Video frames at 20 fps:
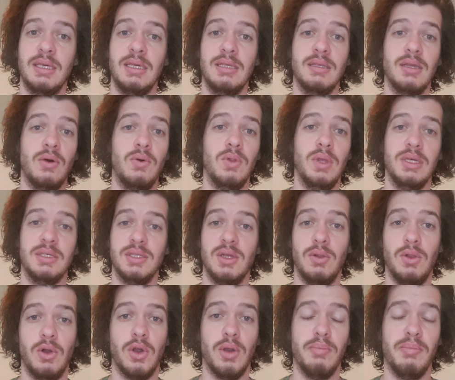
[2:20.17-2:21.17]
It's
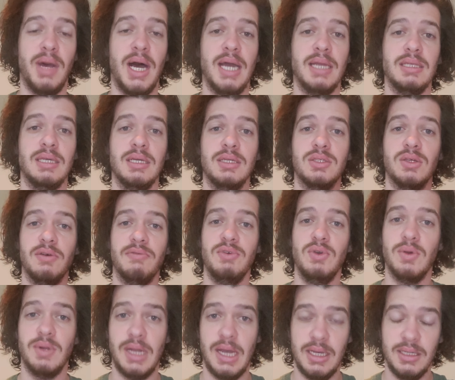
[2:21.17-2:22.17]
no longer binding. So if
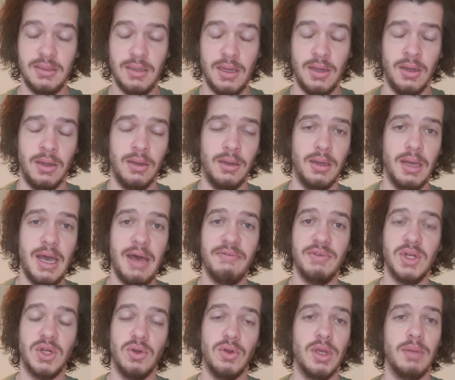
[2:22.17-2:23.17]
you and I have
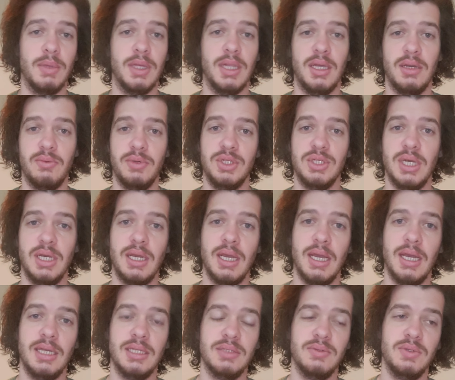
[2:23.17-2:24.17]
an agreement, like we shake
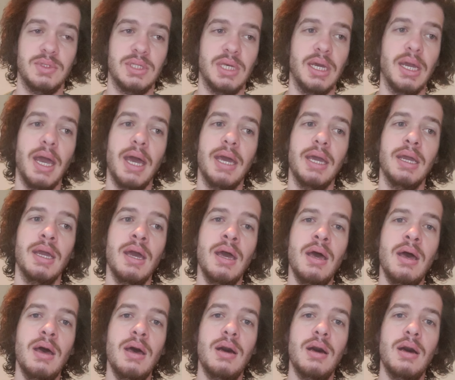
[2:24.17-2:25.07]
hands and we say, hey,